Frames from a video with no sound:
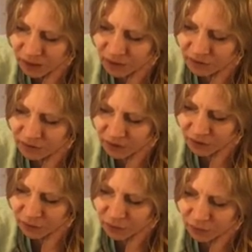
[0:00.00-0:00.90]
Feel the
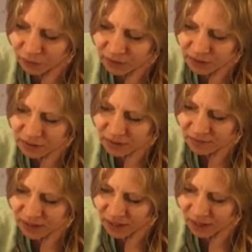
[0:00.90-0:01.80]
coolness of
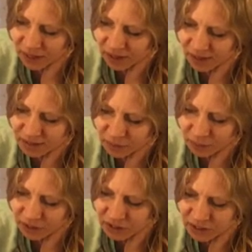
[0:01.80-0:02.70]
the air as it
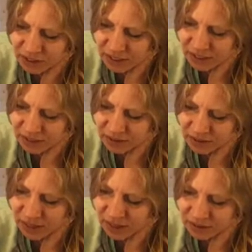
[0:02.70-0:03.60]
brushes the
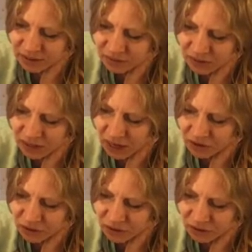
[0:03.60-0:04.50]
insides of the
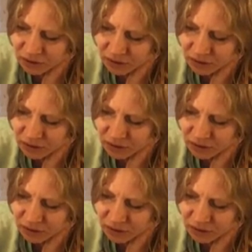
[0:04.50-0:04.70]
nostrils